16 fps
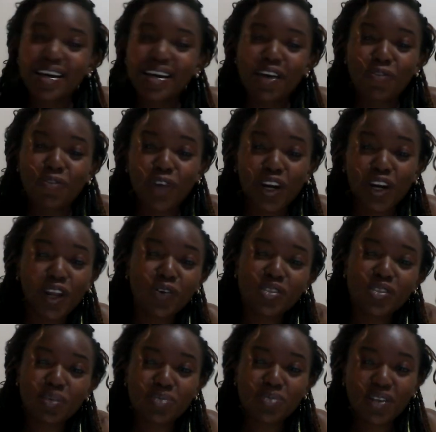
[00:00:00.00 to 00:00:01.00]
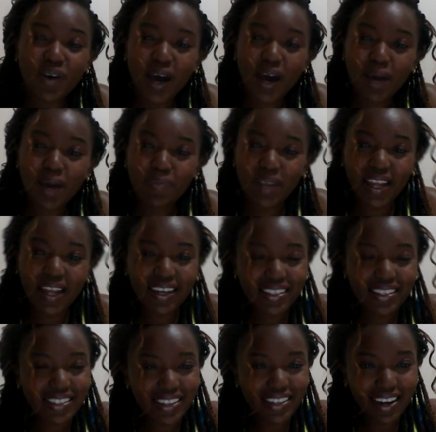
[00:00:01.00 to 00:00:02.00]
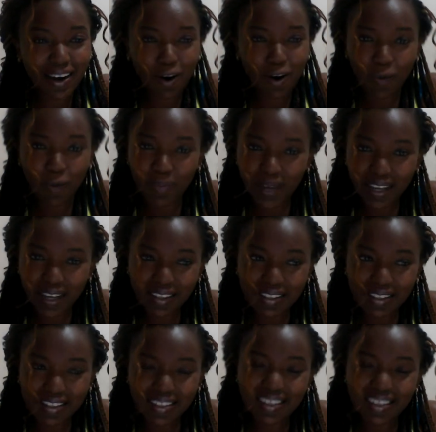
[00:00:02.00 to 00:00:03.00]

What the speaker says: If you're new, subscribe, like, share, comment.